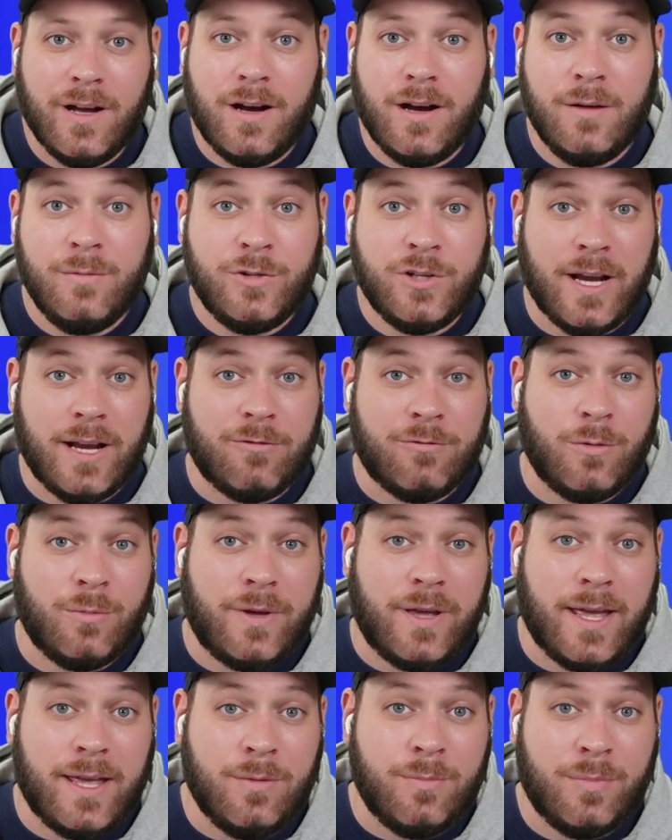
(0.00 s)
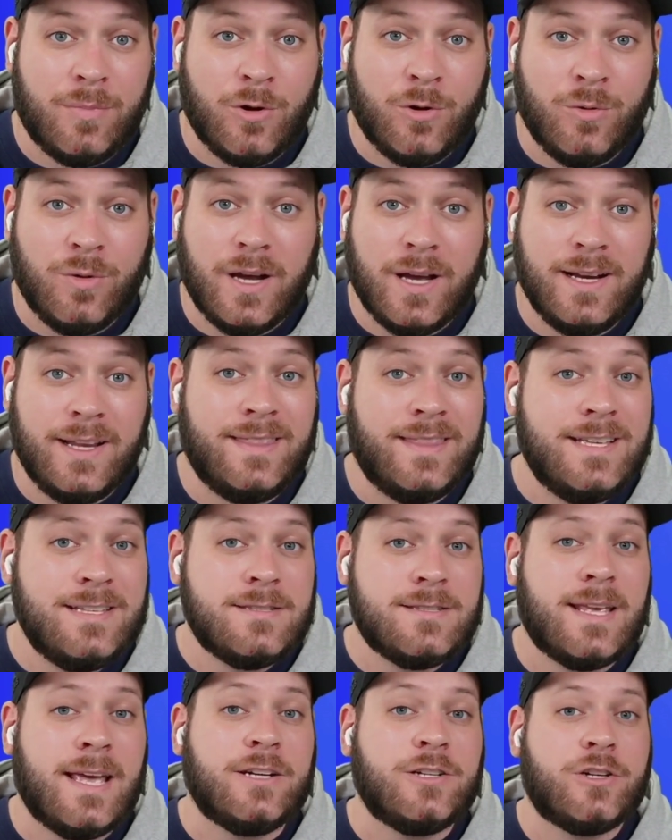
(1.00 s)
I'm Jack from Capable, and in this
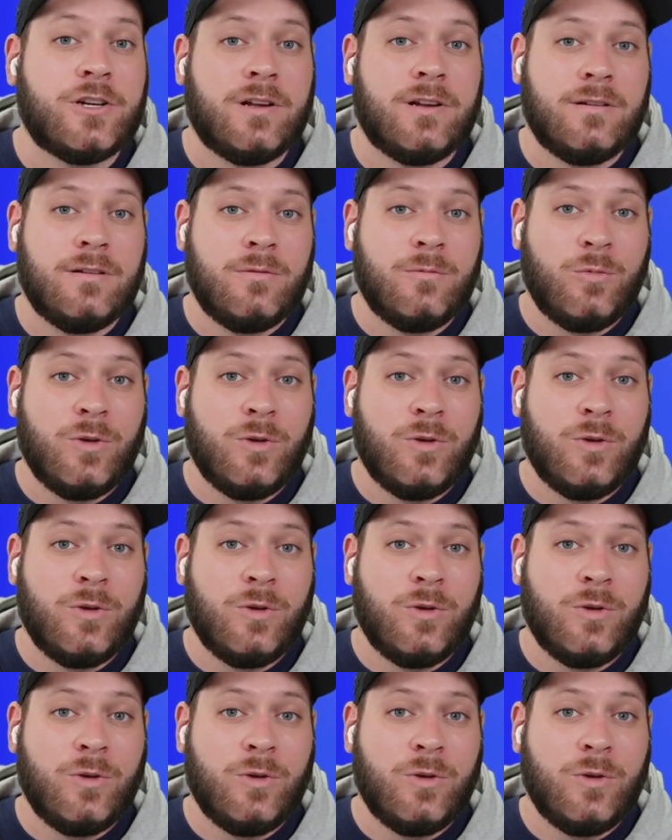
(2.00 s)
session,